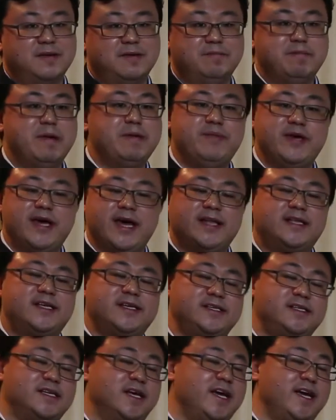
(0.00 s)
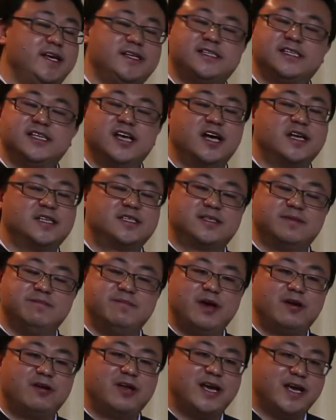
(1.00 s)
Maybe it is the
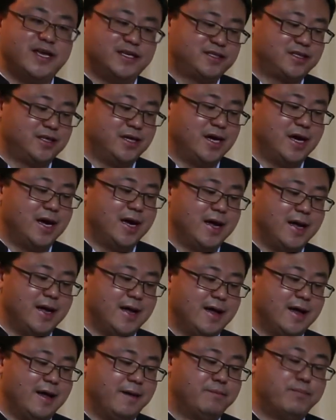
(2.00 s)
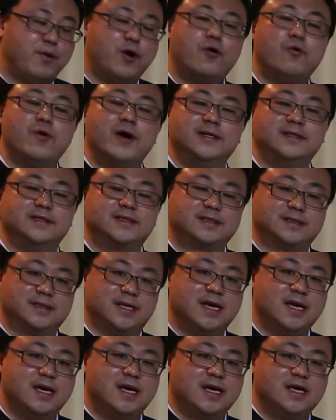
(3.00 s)
smallest province
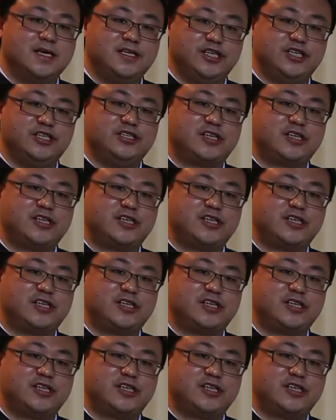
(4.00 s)
in